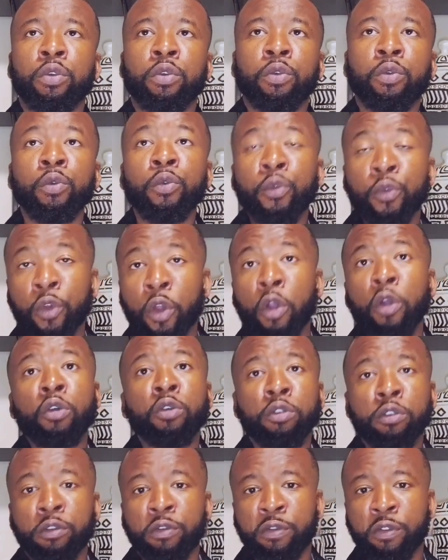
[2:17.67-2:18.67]
roles
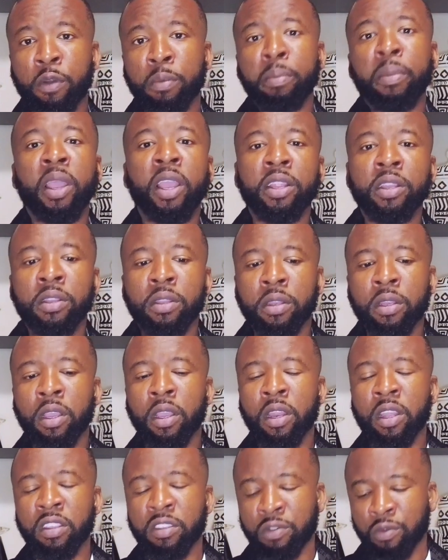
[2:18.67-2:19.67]
for men. It is
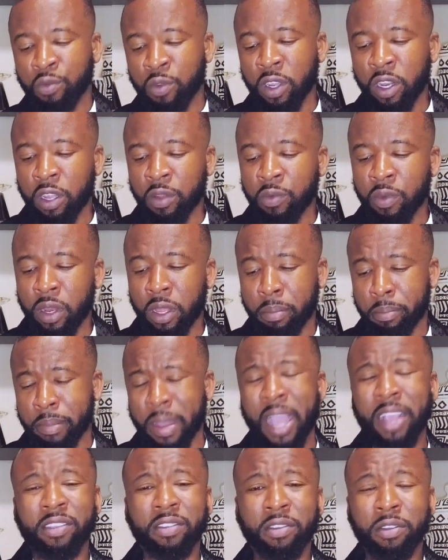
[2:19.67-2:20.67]
really, really
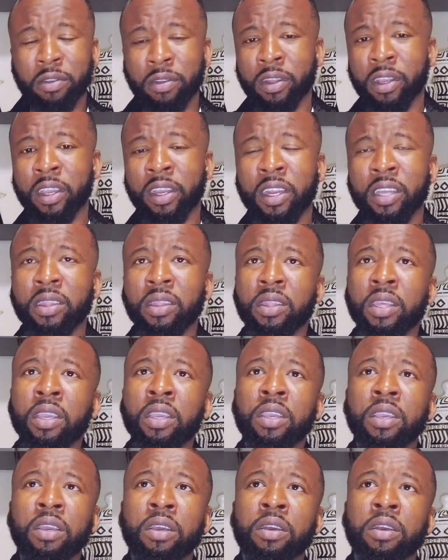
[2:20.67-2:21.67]
masculine. I think
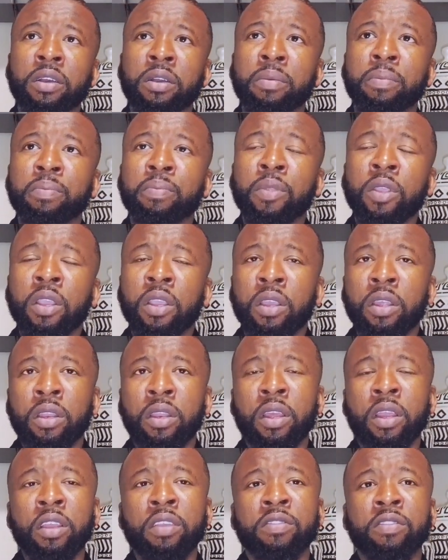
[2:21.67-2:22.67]
um, there
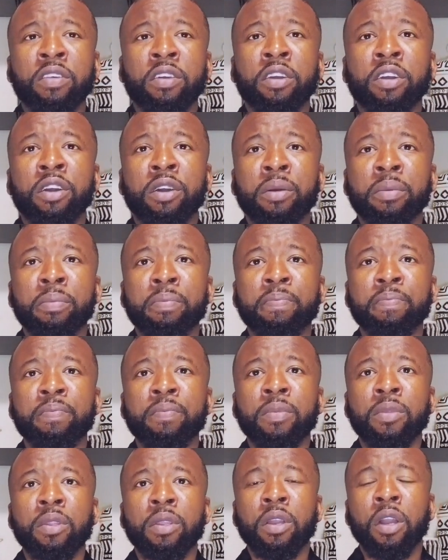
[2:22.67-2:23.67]
is um,
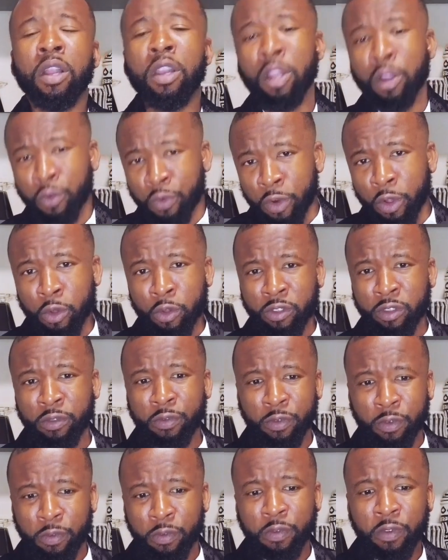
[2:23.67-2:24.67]
a La Rosa for
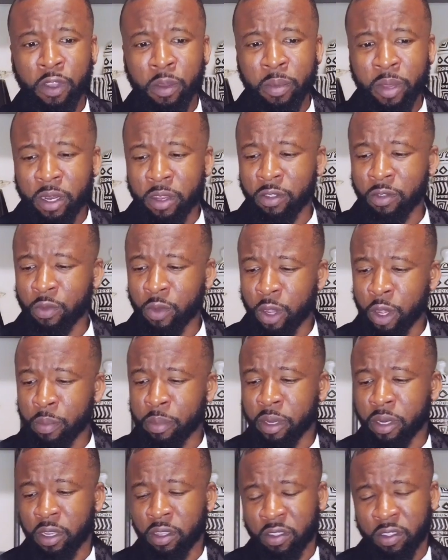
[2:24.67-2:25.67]
female as well, but
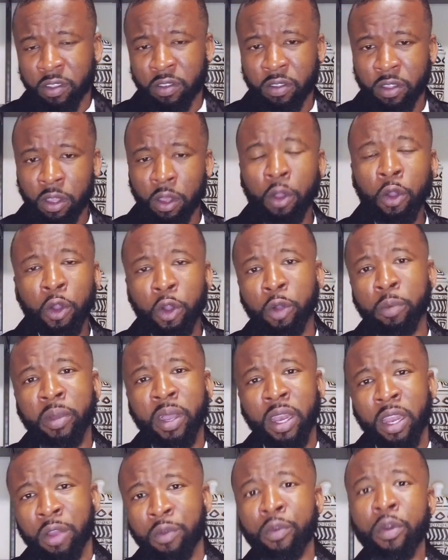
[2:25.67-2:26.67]
this is the Homme a
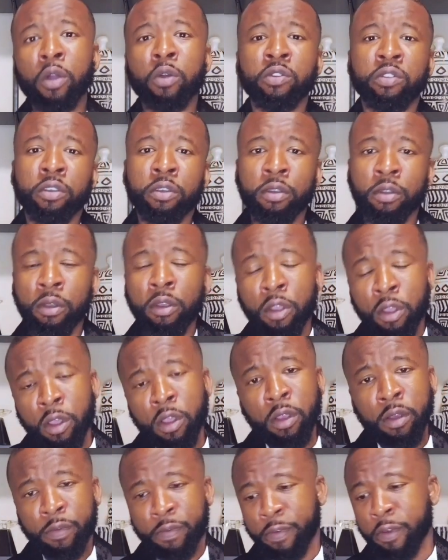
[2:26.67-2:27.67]
La Rosa
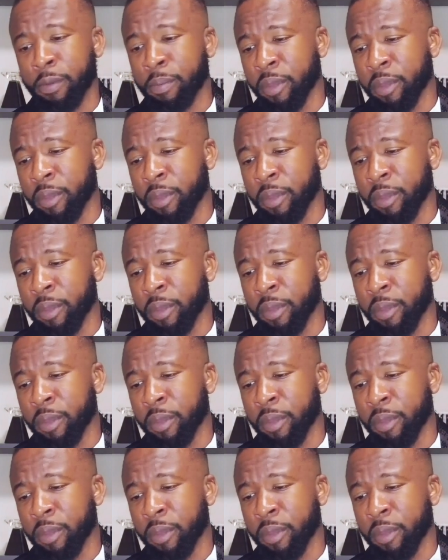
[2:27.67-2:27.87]
for male.